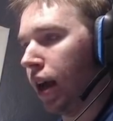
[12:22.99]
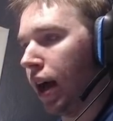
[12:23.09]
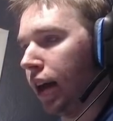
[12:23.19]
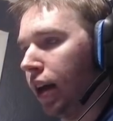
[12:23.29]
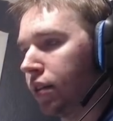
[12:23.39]

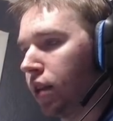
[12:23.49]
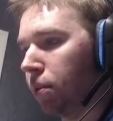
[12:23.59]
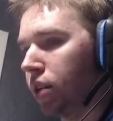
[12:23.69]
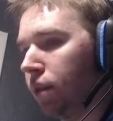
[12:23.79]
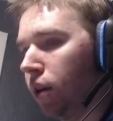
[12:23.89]
I lost
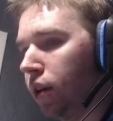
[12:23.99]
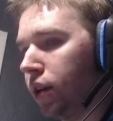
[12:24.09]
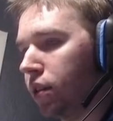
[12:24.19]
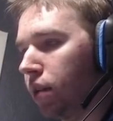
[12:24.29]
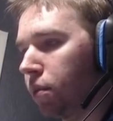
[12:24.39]
10% of all
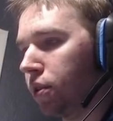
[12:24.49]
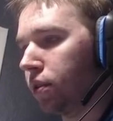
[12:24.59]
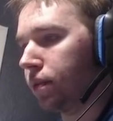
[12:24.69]
these numbers.